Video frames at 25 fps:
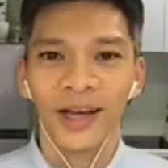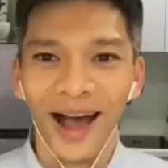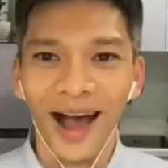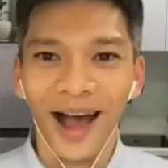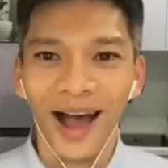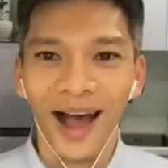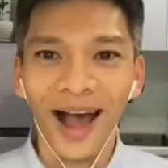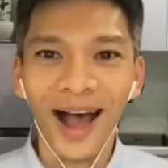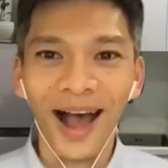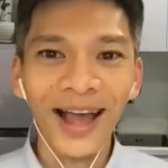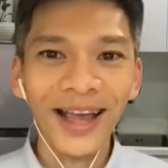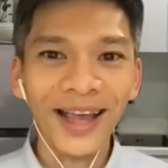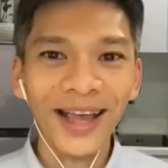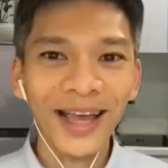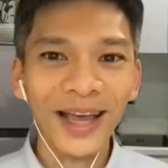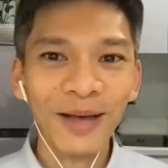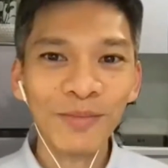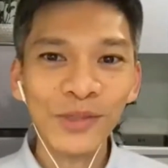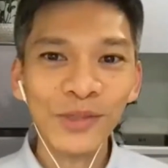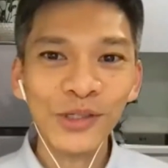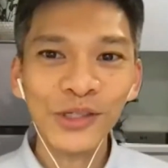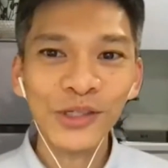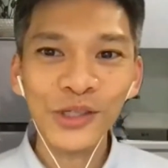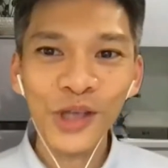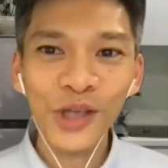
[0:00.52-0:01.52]
I am
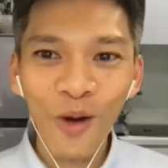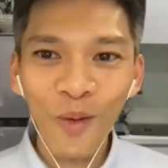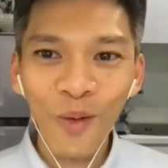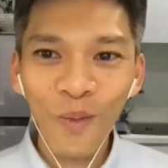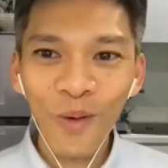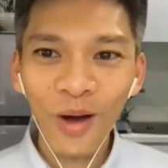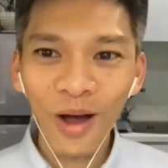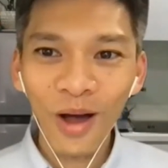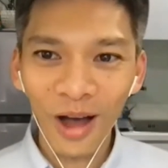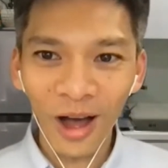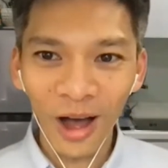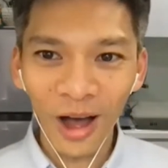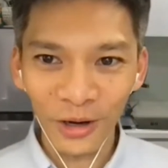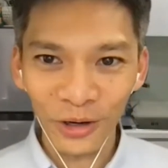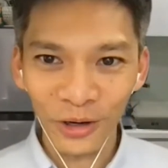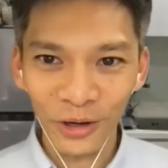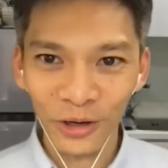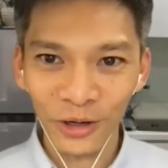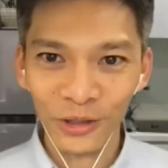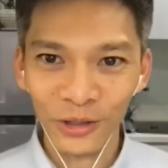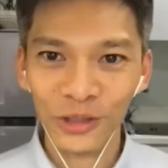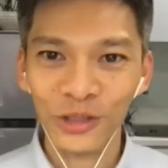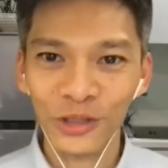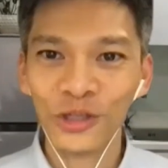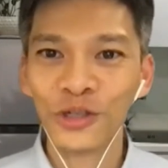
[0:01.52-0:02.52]
so
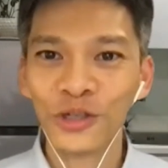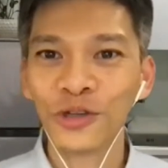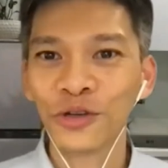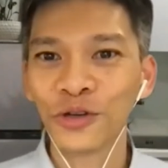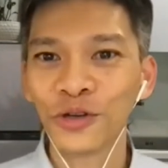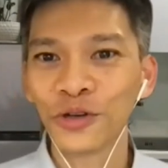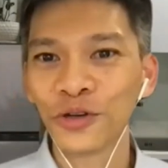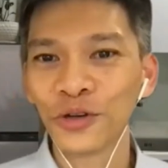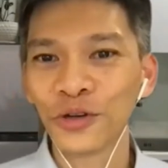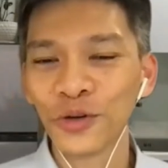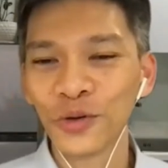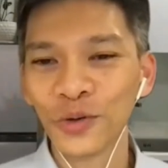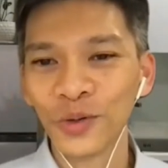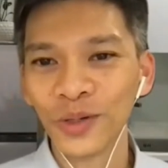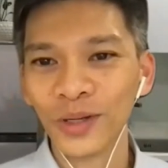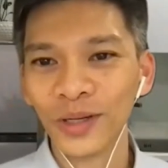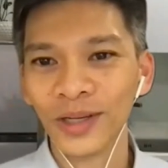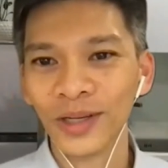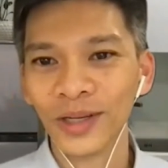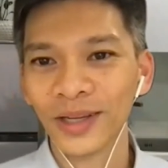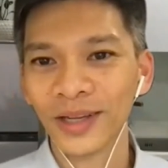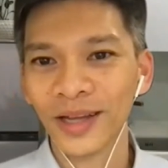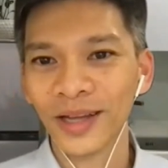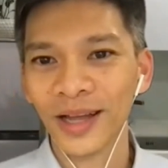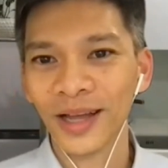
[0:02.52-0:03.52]
honored to
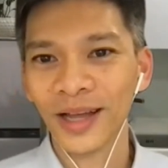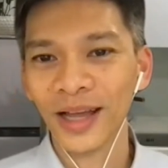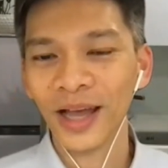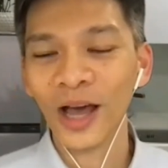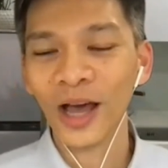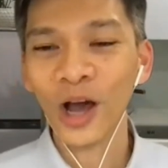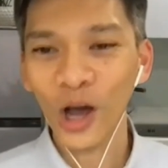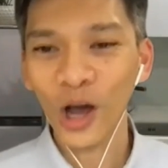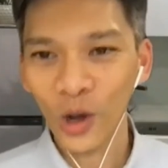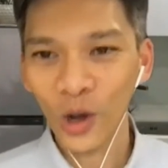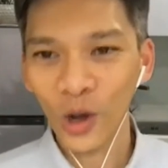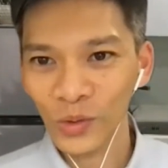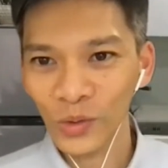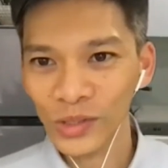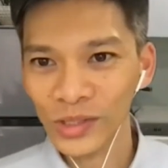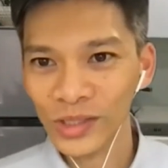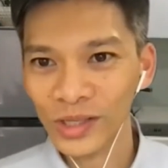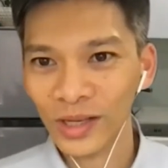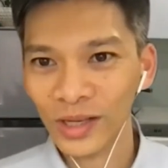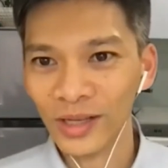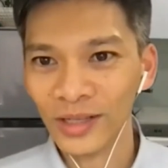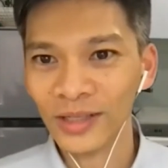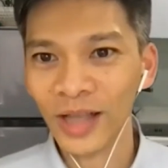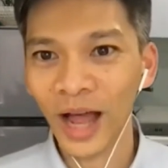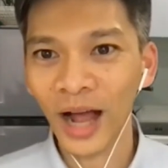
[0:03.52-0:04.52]
host
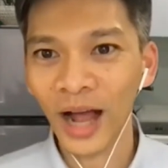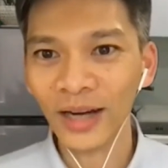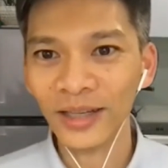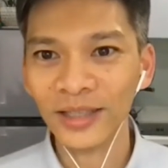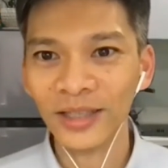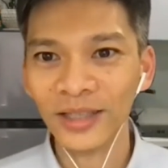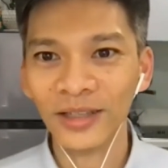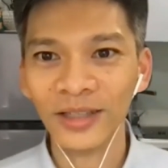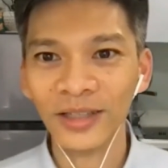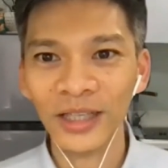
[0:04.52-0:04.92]
Dr.